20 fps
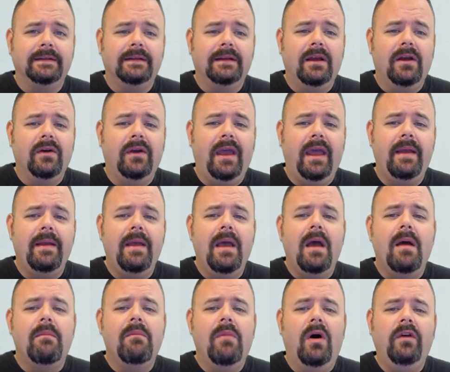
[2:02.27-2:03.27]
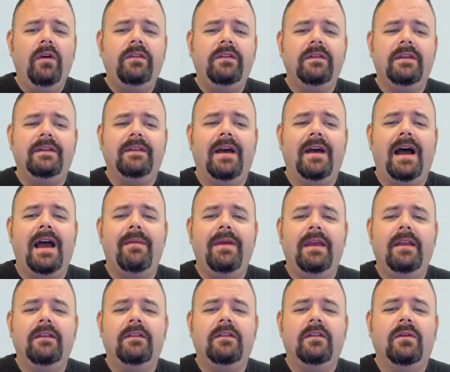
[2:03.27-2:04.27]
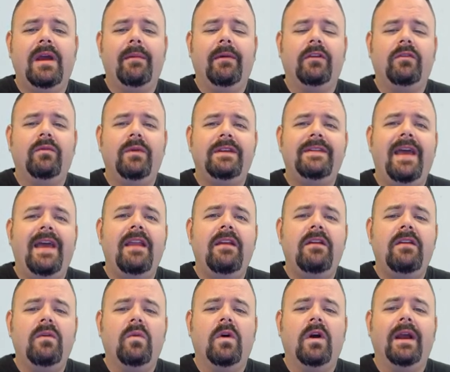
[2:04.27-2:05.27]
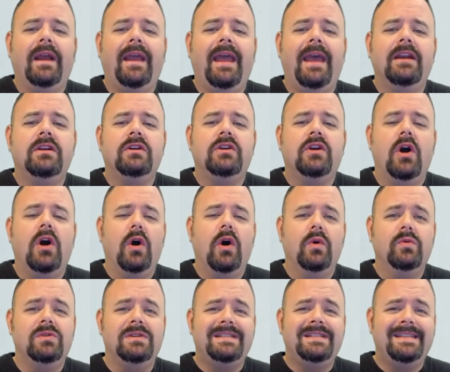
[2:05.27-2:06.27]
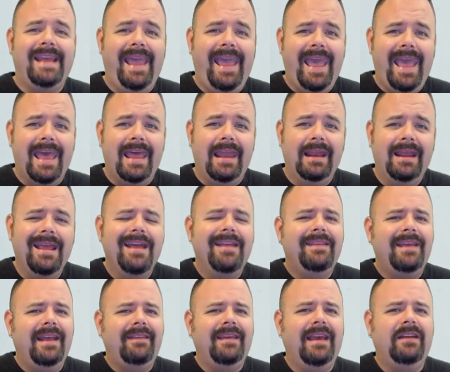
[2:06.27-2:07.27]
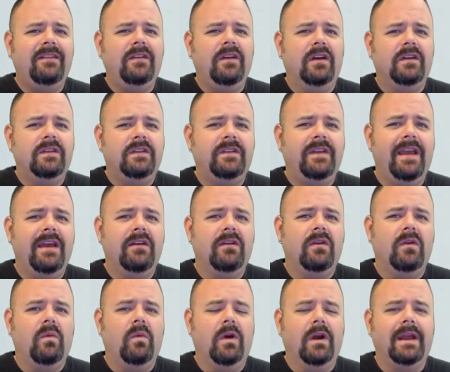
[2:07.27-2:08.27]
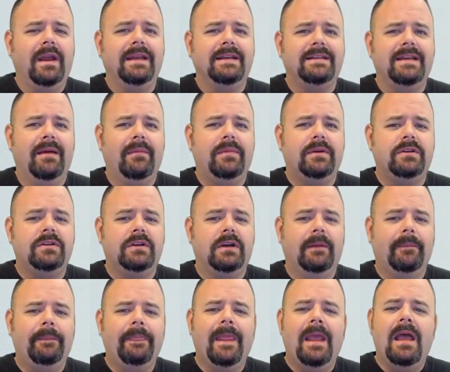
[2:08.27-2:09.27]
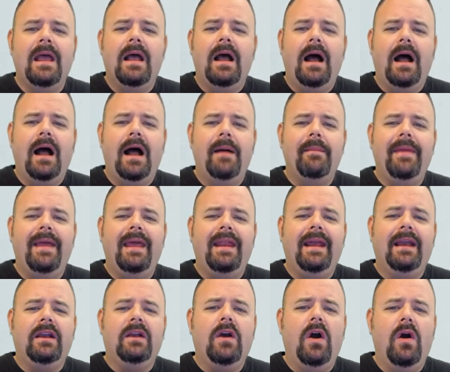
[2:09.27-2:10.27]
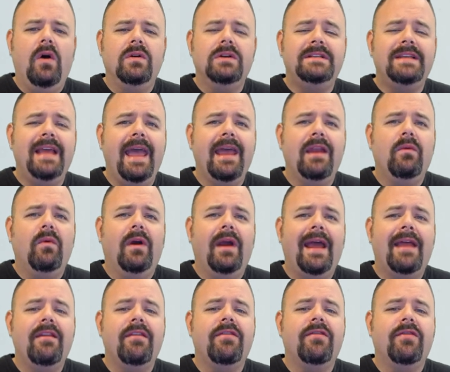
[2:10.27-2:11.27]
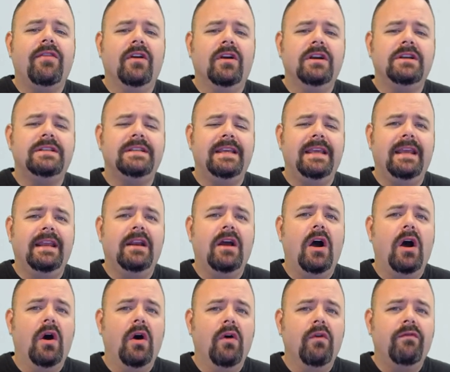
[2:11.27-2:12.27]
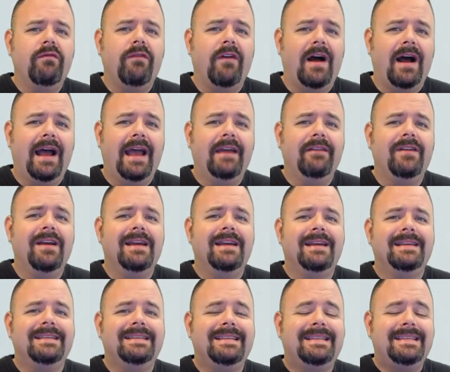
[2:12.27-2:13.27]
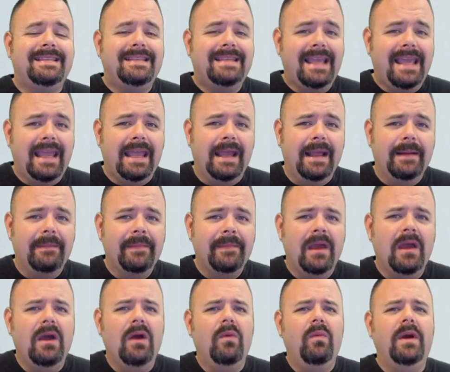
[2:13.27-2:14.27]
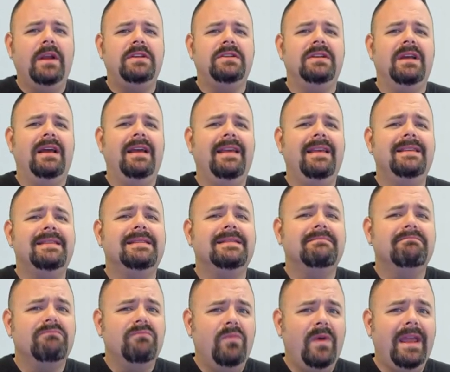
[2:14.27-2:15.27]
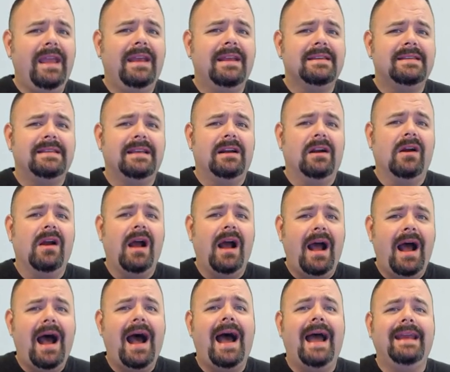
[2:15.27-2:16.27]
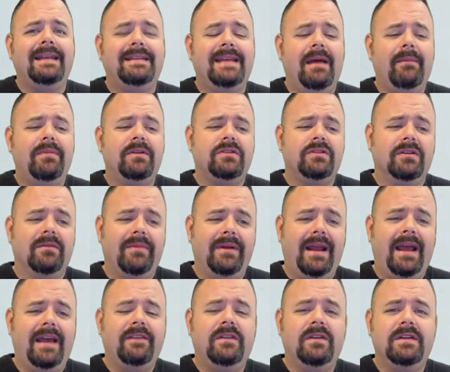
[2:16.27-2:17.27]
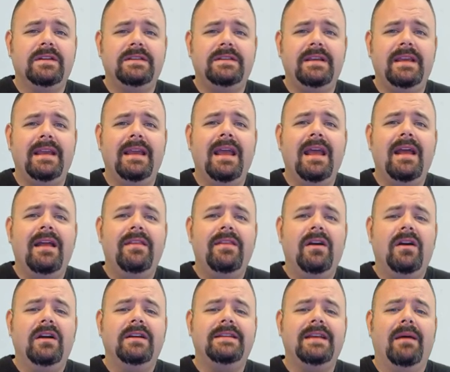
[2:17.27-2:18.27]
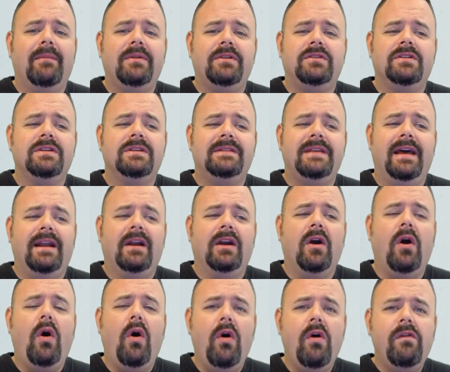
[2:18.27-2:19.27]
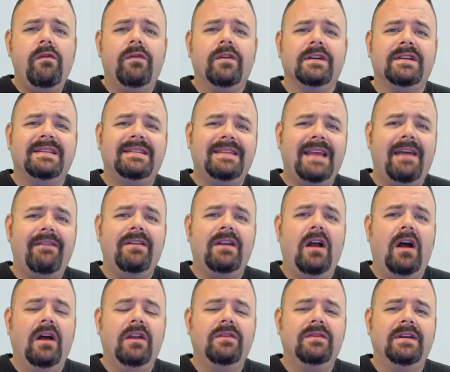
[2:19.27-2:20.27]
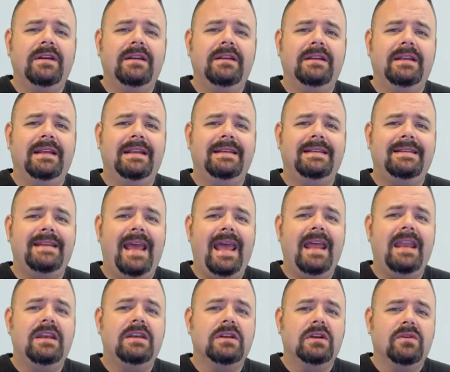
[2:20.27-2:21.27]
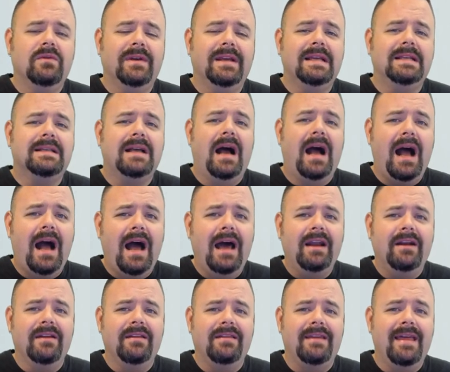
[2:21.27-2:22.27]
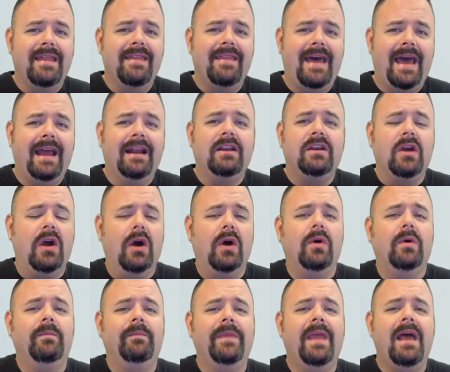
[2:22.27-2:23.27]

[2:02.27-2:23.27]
Okay, most of the time in ceramics, we tend to work at cone 10. That's actually our standard working temperature. And at cone 10, we're at 1305 C, which is we consider high temperature. But as you can see, there are temperatures that are over 710 degrees hotter than that cone.